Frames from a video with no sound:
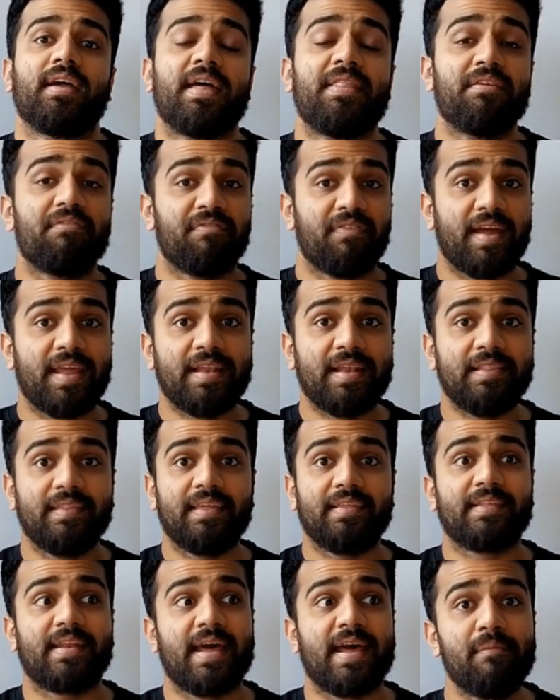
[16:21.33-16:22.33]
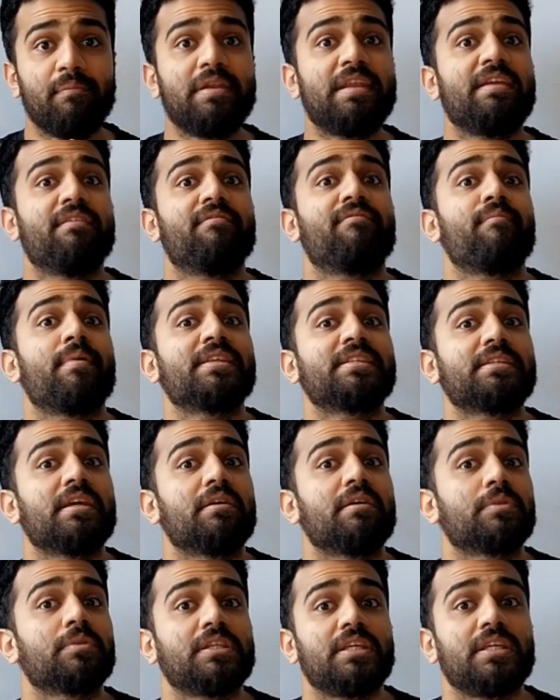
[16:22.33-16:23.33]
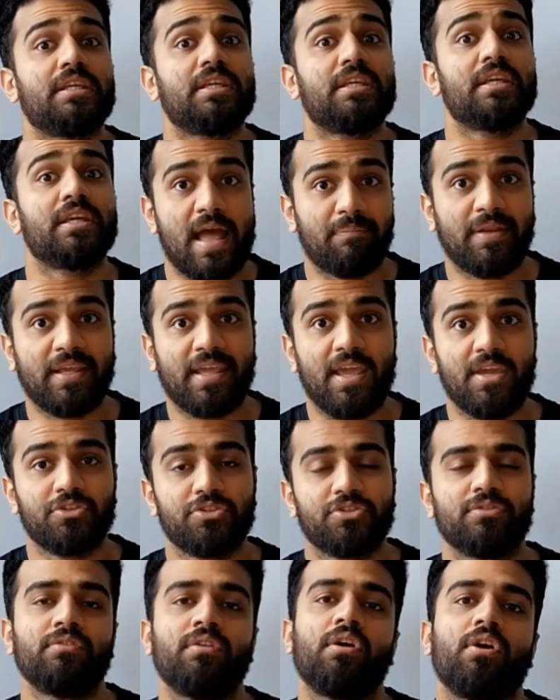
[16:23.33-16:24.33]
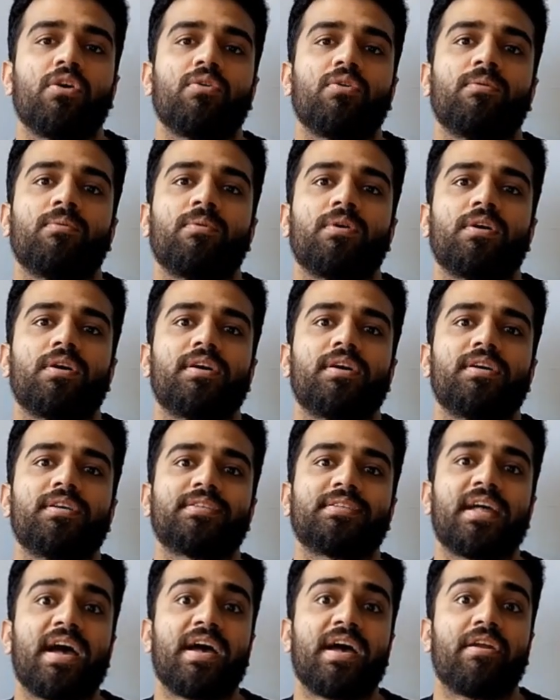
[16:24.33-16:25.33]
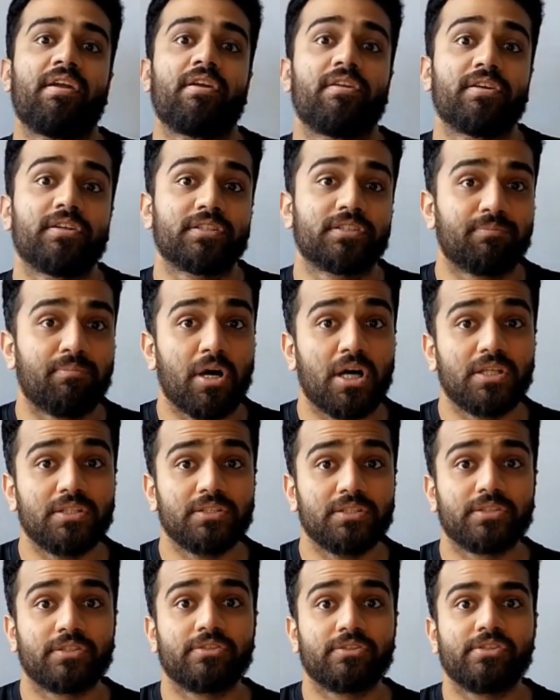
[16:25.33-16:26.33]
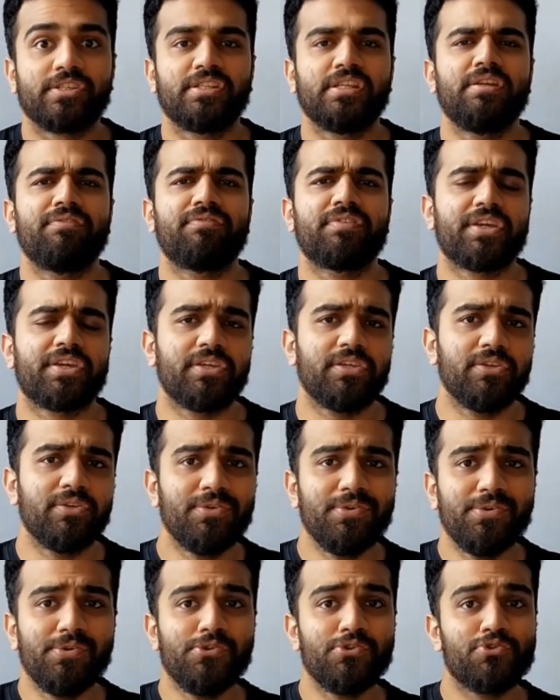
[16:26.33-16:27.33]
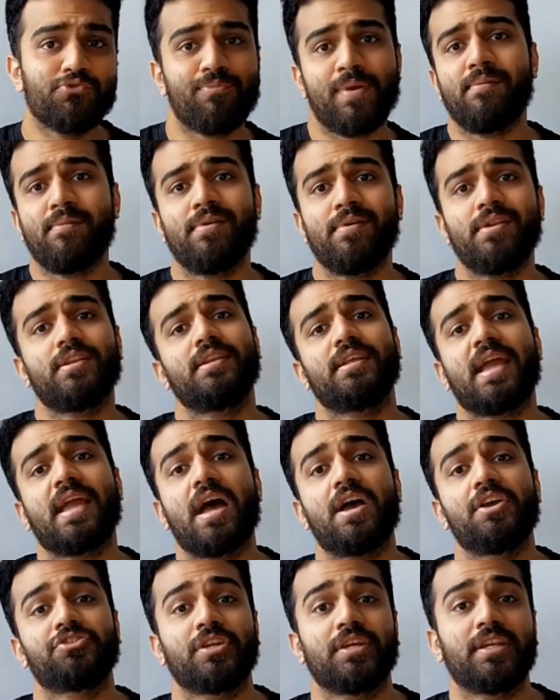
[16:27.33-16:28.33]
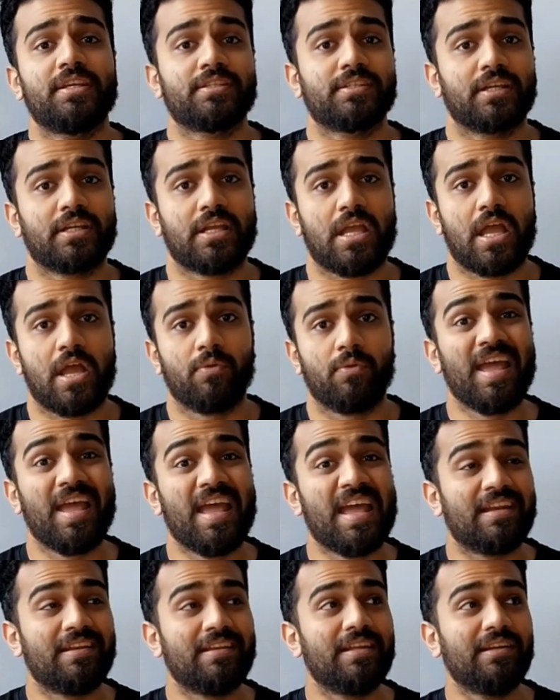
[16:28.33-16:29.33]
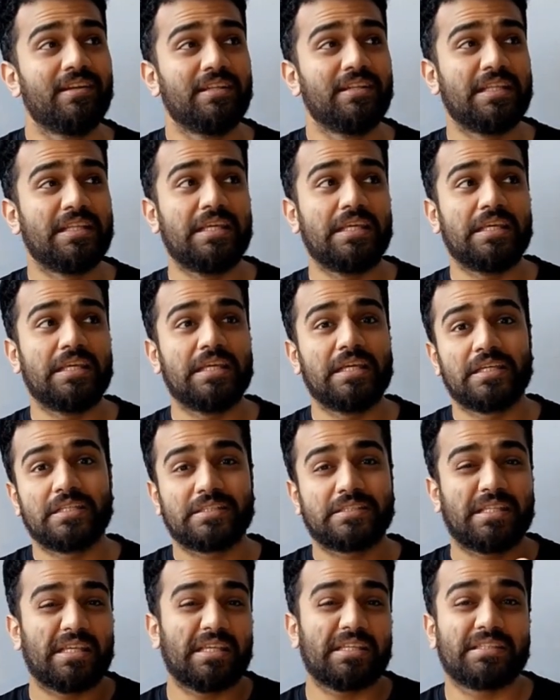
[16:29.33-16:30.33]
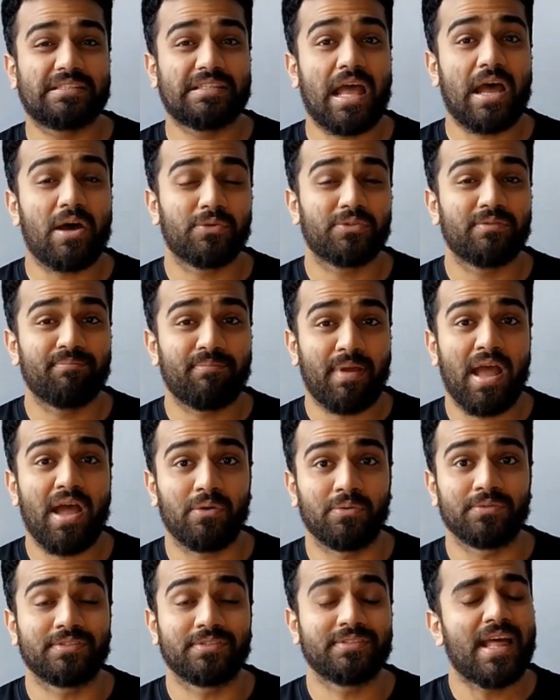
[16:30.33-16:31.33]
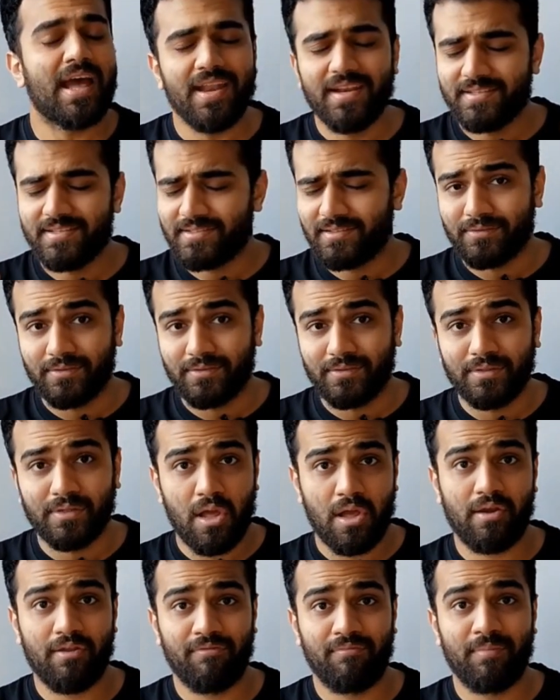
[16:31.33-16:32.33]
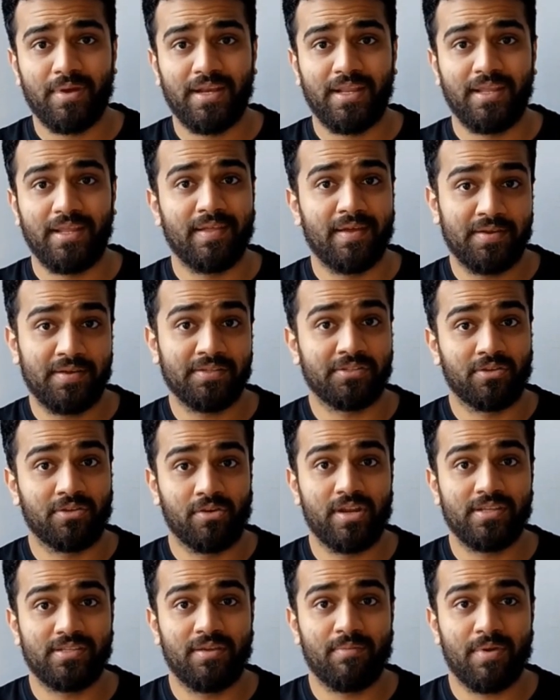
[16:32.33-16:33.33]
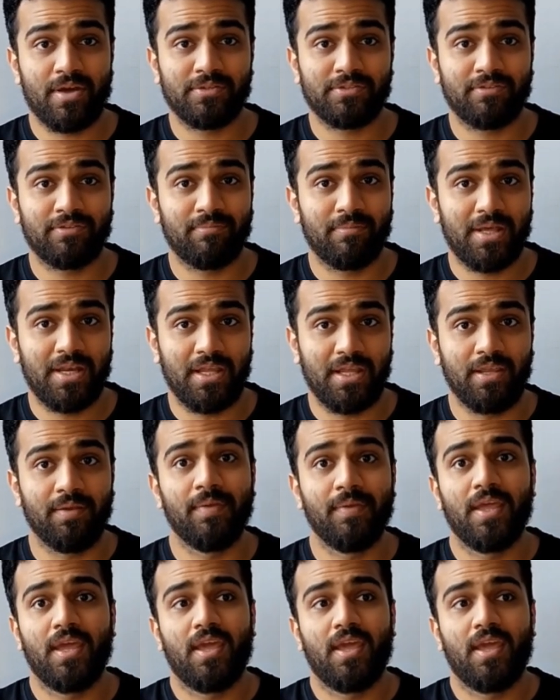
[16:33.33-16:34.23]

And the final thing that I believe messed up the application was that her sponsor received a huge payment in cash in his account, nearly £6,000. That is a lot of money. That is crazy amounts of money.